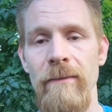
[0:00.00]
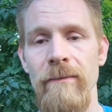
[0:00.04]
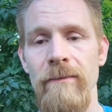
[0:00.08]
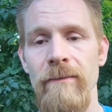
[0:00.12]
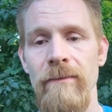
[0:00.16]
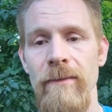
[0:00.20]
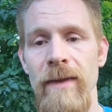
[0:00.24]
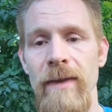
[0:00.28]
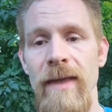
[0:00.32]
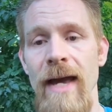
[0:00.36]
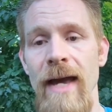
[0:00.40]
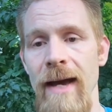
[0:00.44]

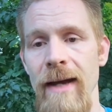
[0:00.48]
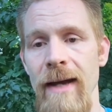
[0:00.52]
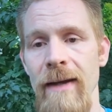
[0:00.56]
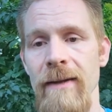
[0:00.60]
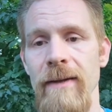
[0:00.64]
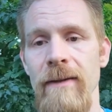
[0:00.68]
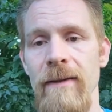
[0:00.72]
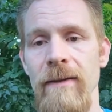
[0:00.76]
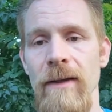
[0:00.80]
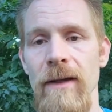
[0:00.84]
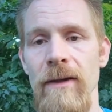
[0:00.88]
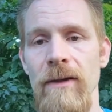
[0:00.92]

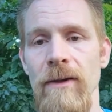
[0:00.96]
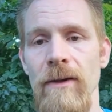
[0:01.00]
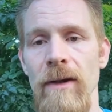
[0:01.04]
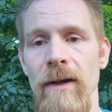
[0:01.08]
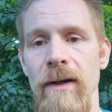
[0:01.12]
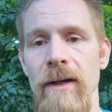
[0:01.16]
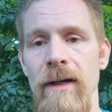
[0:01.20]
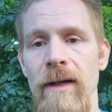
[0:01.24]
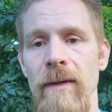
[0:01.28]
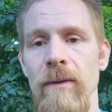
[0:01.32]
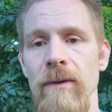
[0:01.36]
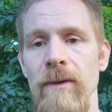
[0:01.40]
that you're
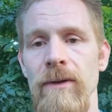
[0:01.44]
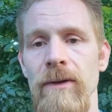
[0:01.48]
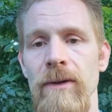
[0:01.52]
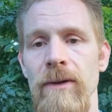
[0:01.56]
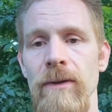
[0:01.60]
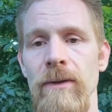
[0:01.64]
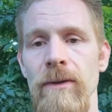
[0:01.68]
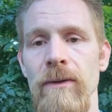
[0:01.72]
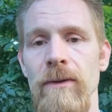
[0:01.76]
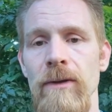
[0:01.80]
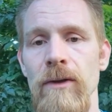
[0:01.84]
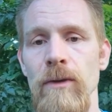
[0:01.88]
unable
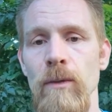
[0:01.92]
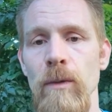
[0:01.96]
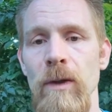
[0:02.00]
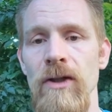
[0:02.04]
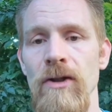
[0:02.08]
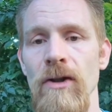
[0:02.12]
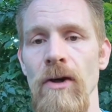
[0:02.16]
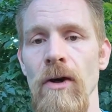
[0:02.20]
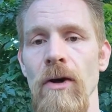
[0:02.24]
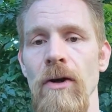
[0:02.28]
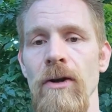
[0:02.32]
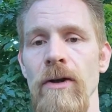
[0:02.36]
to
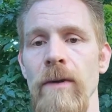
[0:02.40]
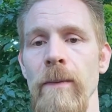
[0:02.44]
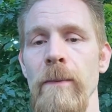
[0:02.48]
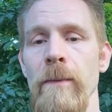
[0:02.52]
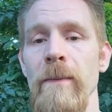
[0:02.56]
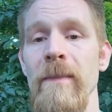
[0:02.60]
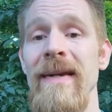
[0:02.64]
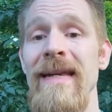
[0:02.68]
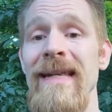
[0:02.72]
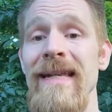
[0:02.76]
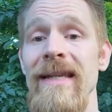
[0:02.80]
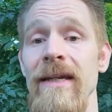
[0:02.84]
switch all the
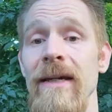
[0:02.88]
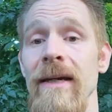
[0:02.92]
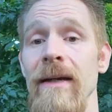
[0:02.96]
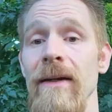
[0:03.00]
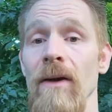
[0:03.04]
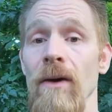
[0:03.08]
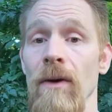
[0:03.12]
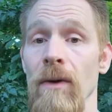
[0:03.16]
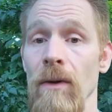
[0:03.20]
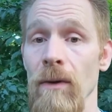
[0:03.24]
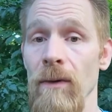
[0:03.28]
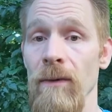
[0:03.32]
media
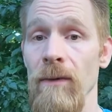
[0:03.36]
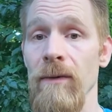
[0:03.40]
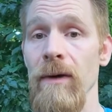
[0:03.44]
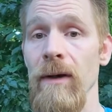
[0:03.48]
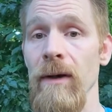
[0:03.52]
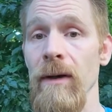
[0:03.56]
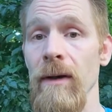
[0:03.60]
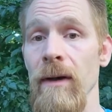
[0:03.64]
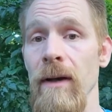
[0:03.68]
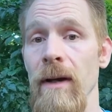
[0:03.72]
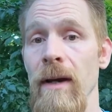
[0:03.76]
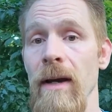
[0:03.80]

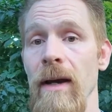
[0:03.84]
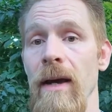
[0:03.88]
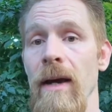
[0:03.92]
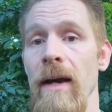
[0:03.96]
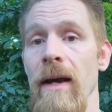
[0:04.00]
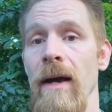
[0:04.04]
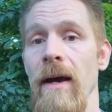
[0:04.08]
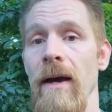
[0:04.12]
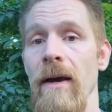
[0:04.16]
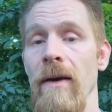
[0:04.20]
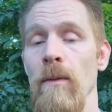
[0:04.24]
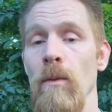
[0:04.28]
over
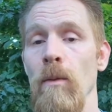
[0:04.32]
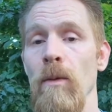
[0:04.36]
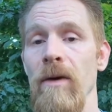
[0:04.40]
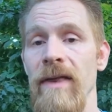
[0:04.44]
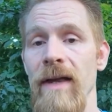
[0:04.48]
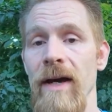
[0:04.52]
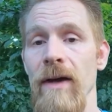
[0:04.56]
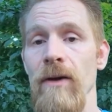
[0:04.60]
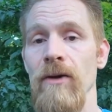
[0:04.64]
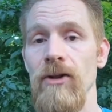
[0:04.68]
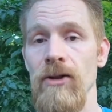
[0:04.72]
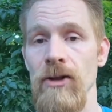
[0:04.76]

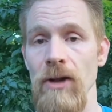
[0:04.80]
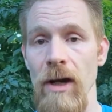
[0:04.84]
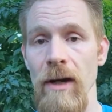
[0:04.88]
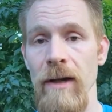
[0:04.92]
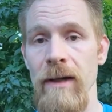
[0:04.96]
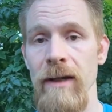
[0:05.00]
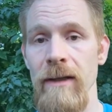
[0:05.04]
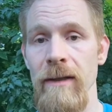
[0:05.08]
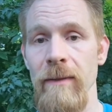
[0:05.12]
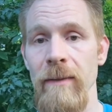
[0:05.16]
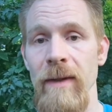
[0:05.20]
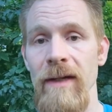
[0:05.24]
without
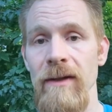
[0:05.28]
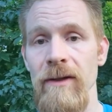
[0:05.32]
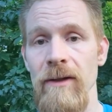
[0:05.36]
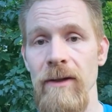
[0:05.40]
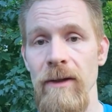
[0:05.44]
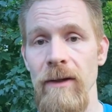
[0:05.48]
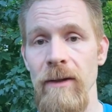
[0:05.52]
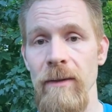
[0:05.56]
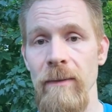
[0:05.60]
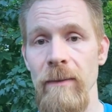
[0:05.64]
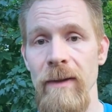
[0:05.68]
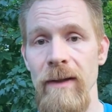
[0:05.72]
shocking the
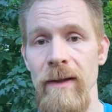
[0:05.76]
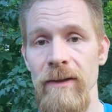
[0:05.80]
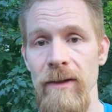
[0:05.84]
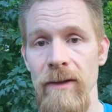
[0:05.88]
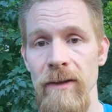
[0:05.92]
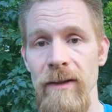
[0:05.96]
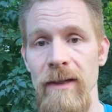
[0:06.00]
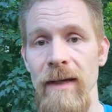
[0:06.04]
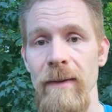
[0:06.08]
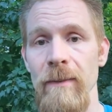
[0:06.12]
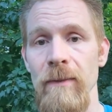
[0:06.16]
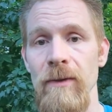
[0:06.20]
bacteria based
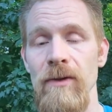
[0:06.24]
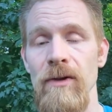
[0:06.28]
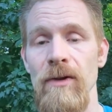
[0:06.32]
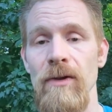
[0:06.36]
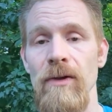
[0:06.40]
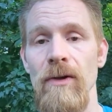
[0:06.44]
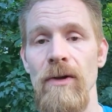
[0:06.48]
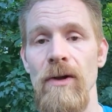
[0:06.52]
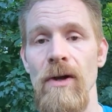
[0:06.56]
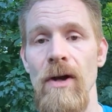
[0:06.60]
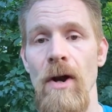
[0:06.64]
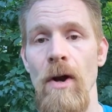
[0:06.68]
on
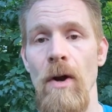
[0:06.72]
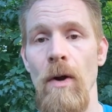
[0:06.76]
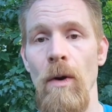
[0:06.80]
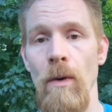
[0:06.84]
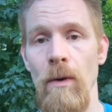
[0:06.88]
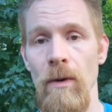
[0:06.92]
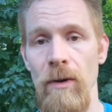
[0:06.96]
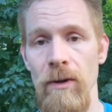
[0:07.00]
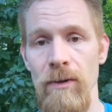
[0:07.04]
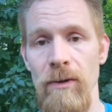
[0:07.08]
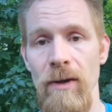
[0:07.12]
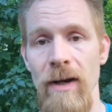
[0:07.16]
temperature
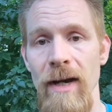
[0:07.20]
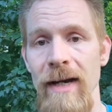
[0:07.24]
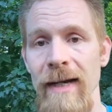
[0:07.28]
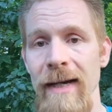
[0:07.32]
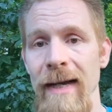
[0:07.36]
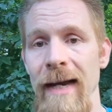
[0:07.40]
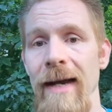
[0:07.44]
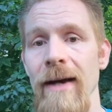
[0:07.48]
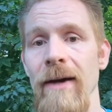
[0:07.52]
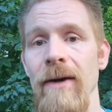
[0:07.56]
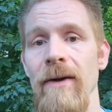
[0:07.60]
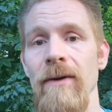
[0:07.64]
or drying
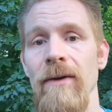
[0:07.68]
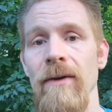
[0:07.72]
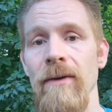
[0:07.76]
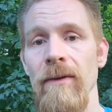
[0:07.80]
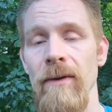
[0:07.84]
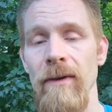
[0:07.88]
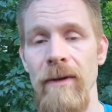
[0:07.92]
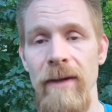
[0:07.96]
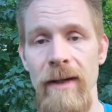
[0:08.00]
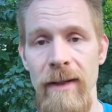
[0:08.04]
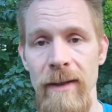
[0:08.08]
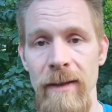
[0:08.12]
out
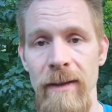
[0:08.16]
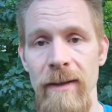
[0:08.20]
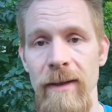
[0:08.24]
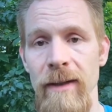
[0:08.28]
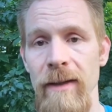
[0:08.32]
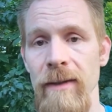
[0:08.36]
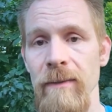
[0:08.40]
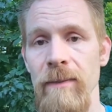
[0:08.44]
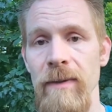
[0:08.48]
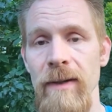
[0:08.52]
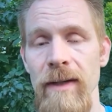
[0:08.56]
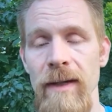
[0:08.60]
or
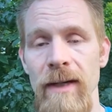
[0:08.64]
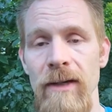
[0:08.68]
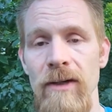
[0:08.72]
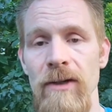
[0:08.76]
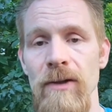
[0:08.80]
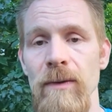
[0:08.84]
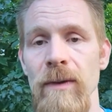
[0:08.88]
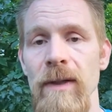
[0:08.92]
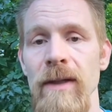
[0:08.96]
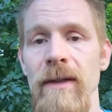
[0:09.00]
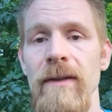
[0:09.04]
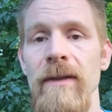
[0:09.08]
anything, pH
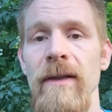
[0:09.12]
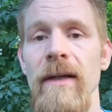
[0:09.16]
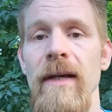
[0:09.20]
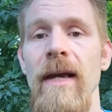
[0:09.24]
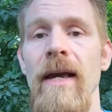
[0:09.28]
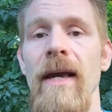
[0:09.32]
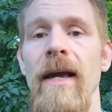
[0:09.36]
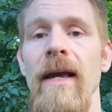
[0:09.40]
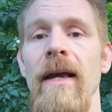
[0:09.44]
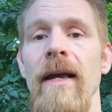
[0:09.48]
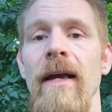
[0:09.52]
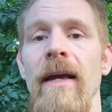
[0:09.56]
swings,
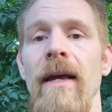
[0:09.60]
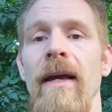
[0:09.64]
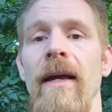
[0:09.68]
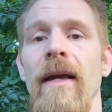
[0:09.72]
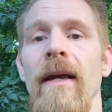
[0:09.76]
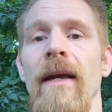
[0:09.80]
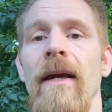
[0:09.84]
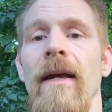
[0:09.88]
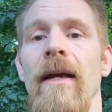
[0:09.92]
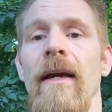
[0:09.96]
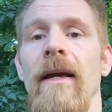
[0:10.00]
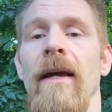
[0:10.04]

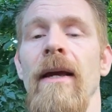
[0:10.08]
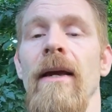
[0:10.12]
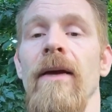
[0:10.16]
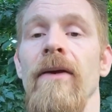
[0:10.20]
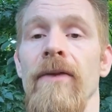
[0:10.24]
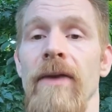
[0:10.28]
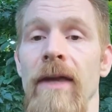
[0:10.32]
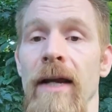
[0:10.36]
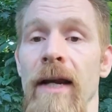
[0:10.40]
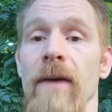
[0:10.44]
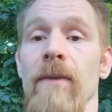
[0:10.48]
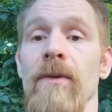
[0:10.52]

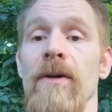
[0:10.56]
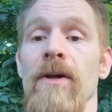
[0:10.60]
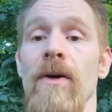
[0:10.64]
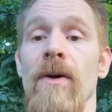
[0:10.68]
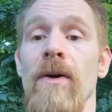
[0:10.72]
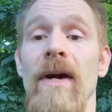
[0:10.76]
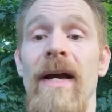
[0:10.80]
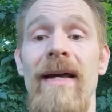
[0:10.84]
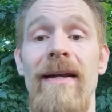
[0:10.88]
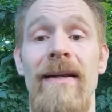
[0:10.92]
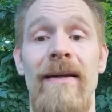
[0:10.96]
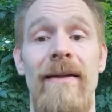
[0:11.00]
then I would go
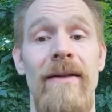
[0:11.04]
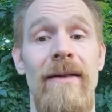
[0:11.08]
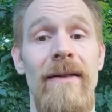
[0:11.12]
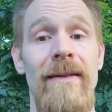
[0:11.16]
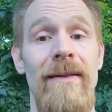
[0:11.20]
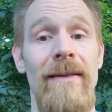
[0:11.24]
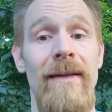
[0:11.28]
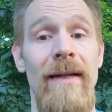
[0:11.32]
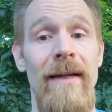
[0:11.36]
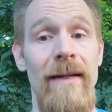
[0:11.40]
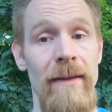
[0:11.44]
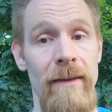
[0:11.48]
ahead and
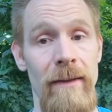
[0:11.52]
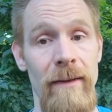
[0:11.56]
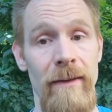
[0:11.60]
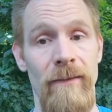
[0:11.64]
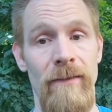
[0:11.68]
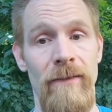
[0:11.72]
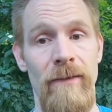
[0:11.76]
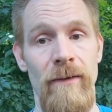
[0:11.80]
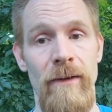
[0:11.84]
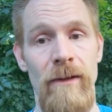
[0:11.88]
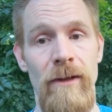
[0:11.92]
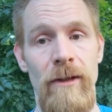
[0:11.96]
cycle it
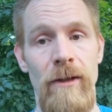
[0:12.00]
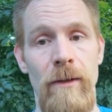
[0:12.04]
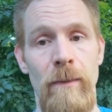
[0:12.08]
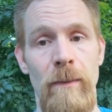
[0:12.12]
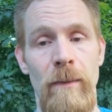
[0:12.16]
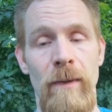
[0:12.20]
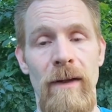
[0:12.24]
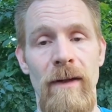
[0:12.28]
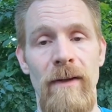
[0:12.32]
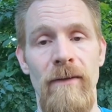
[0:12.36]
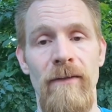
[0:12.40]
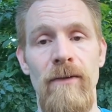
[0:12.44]
first.
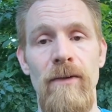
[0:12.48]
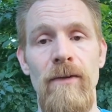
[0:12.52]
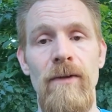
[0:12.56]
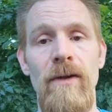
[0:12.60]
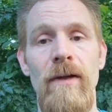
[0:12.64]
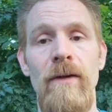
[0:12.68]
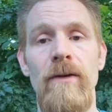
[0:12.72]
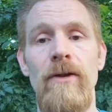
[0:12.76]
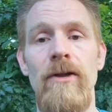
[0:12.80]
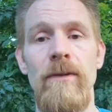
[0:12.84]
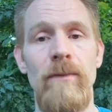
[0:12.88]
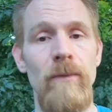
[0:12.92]
But if you
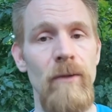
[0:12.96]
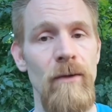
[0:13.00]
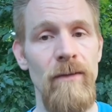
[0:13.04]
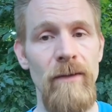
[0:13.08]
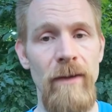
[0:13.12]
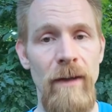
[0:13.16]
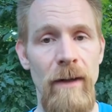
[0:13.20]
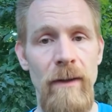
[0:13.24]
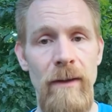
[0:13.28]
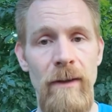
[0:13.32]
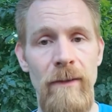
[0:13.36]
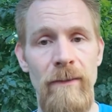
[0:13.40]
can just move it
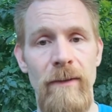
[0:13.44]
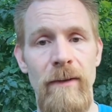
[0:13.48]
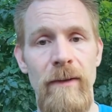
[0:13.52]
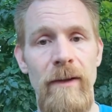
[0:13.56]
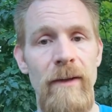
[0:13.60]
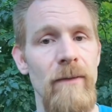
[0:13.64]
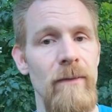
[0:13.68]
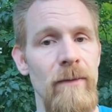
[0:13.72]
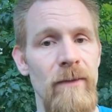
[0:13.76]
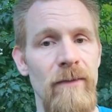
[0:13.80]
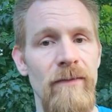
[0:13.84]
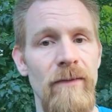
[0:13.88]
all over,
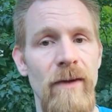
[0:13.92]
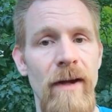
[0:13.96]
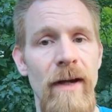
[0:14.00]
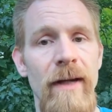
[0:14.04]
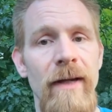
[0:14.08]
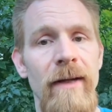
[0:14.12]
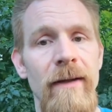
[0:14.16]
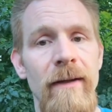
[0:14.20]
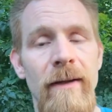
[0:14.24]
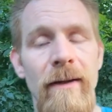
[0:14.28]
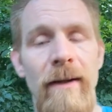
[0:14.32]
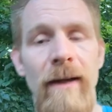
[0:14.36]
it'll be
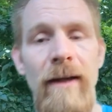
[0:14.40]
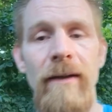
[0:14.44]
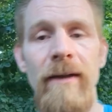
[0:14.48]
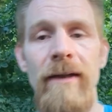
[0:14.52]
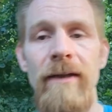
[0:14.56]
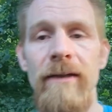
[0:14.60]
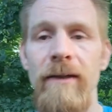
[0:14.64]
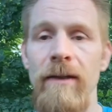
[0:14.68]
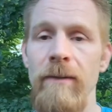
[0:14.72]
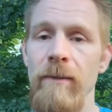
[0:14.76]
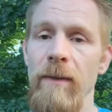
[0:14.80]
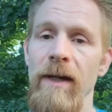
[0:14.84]
fine, at
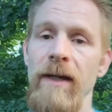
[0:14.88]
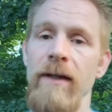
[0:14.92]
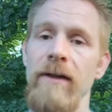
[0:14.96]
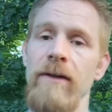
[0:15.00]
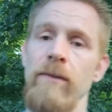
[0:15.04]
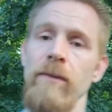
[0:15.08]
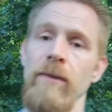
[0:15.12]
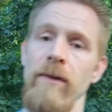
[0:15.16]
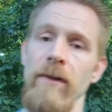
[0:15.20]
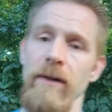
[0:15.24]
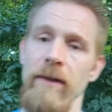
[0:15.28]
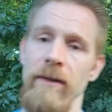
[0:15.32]
least in my
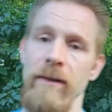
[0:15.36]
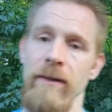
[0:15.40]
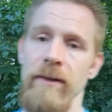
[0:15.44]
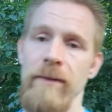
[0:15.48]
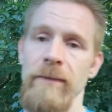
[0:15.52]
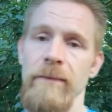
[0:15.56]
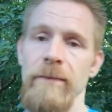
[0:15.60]
experience.